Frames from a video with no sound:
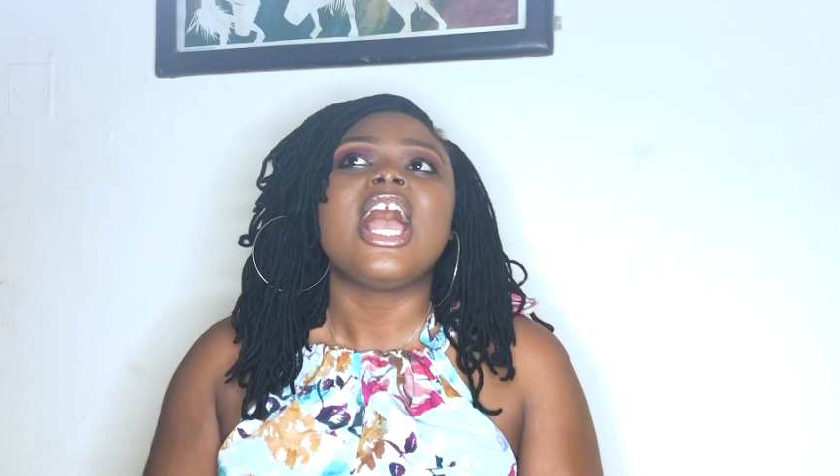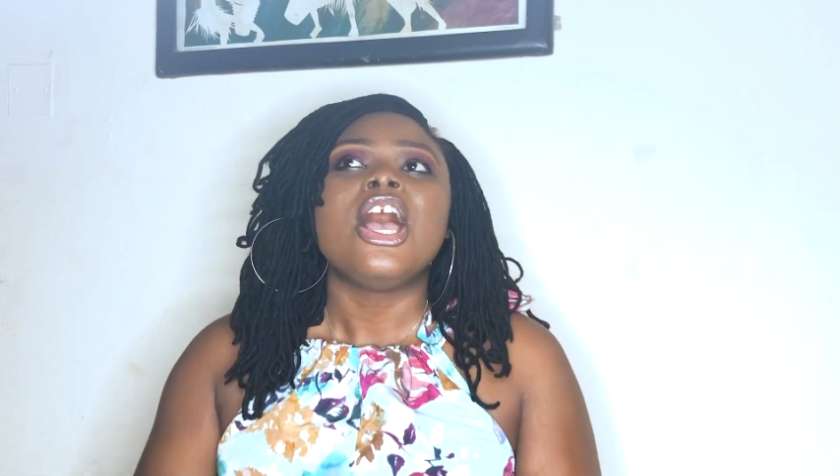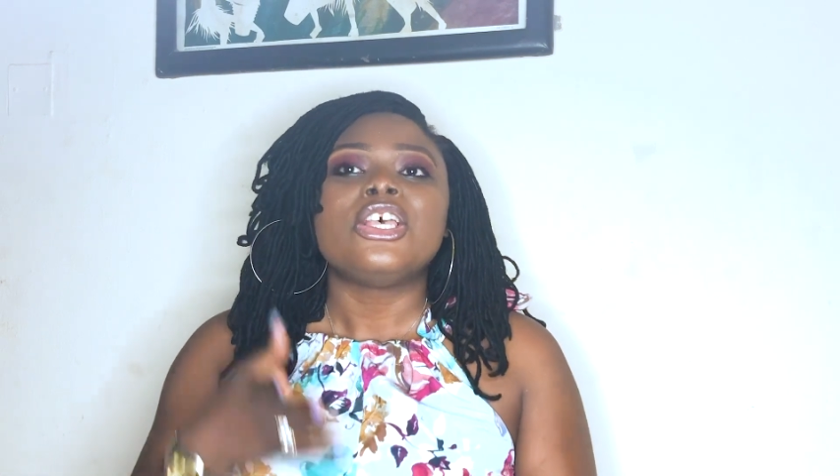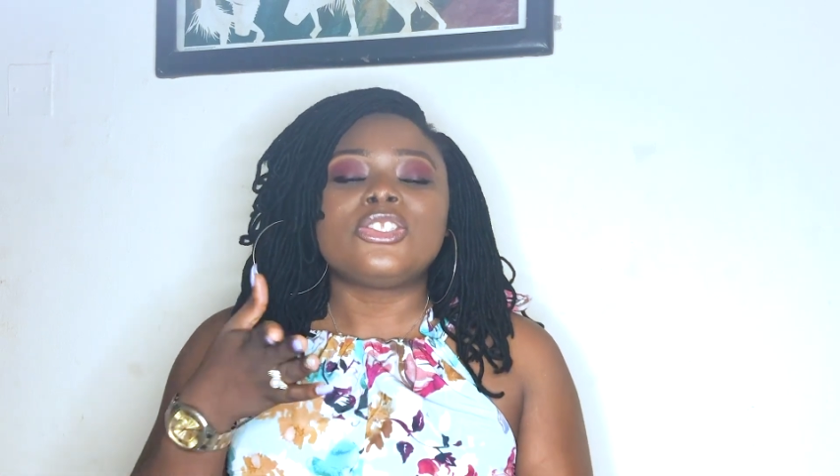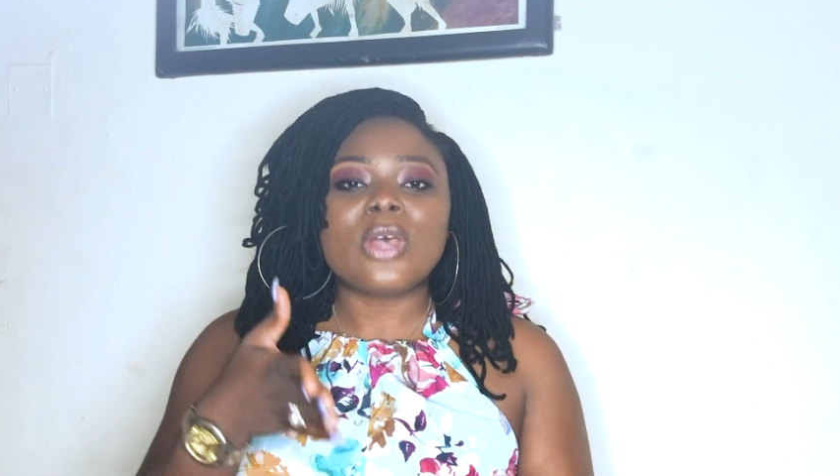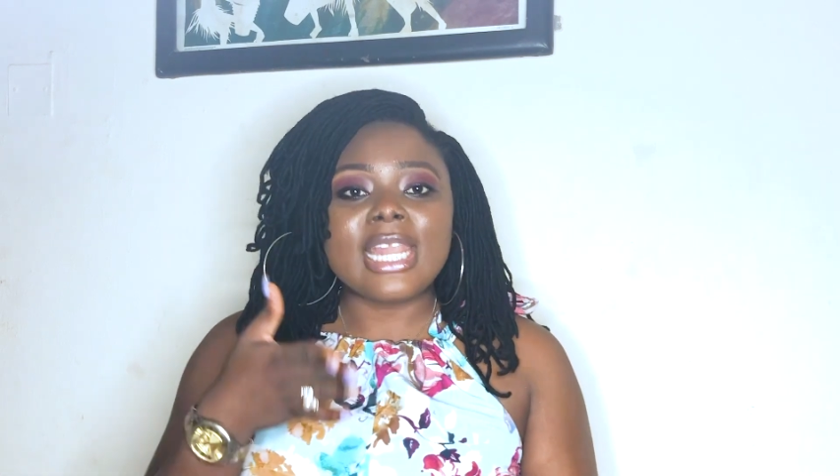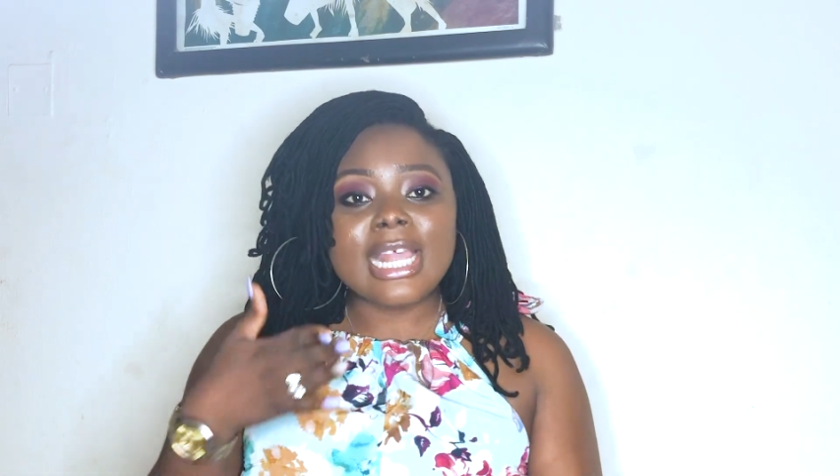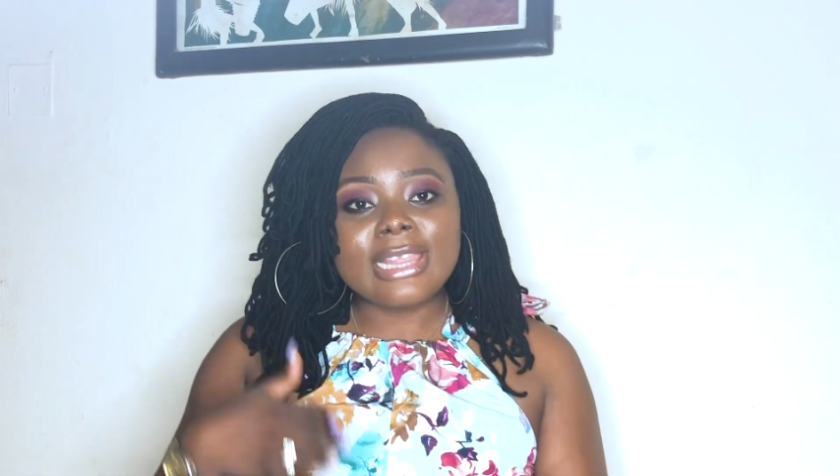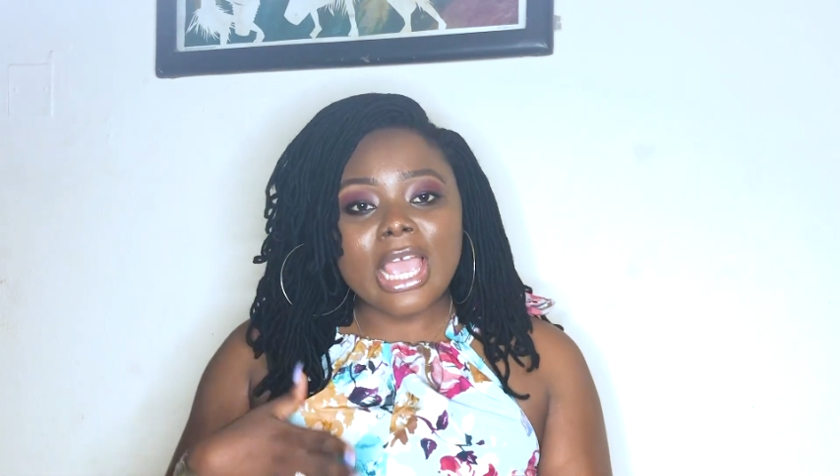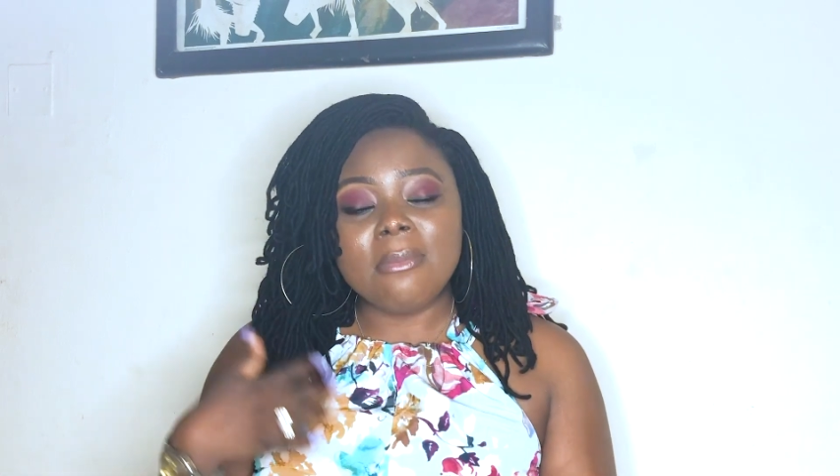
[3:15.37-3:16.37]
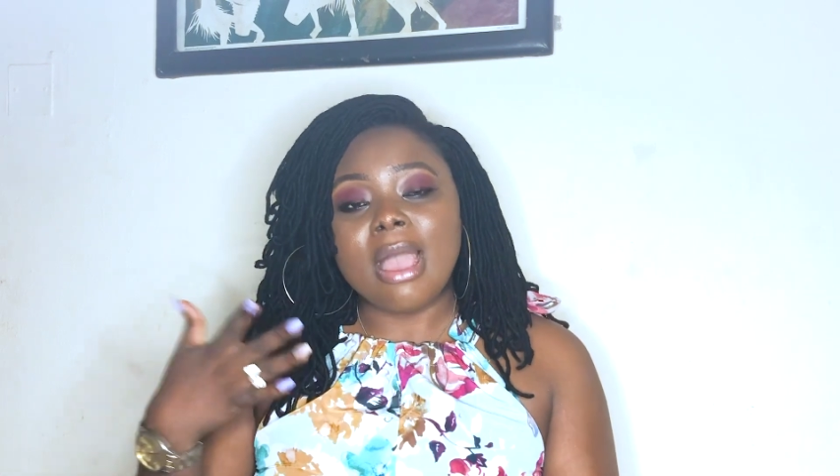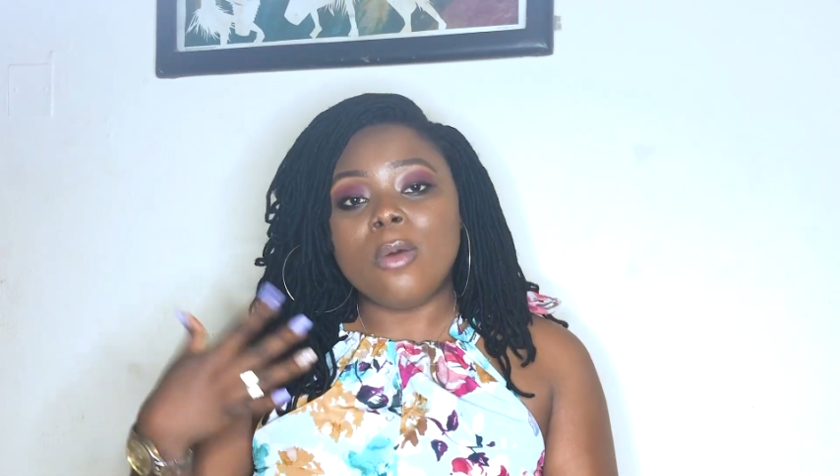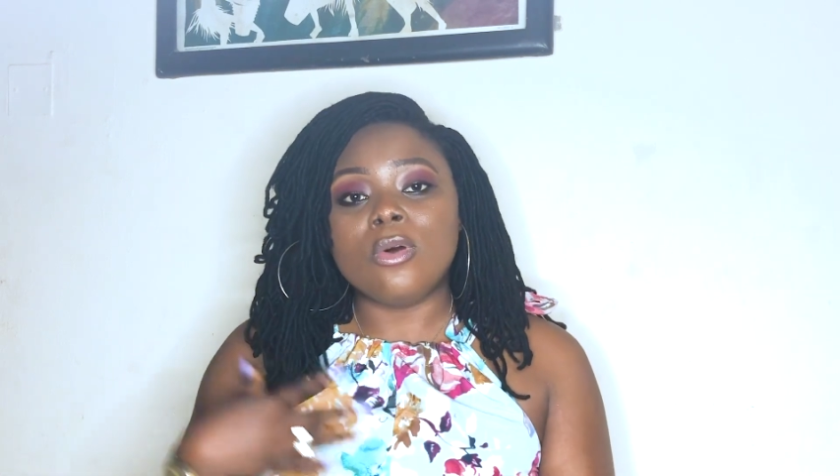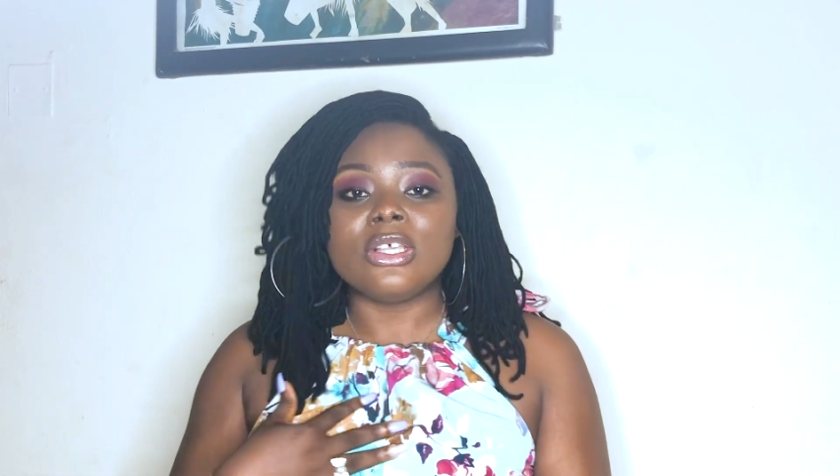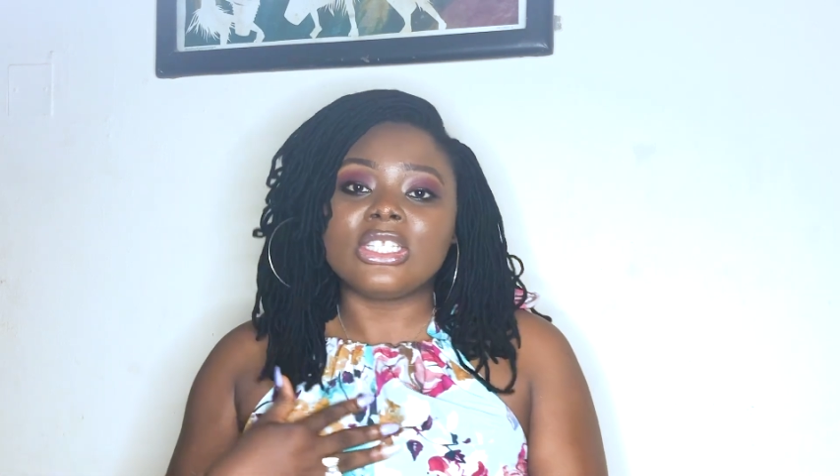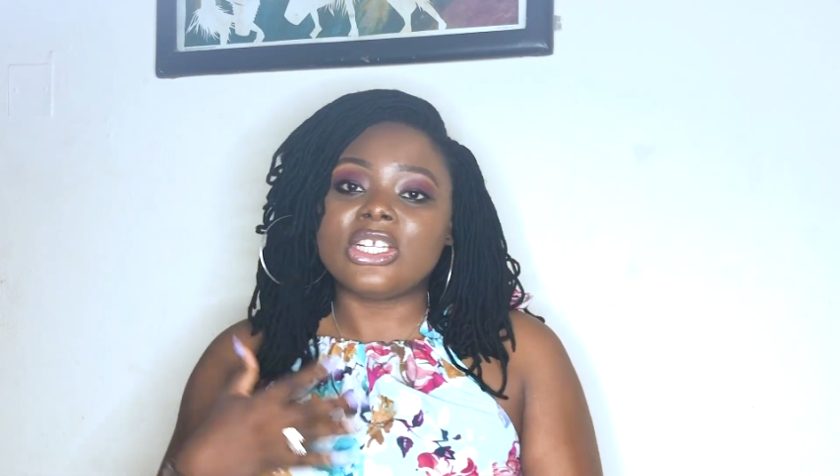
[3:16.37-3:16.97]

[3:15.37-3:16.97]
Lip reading: so at that time I was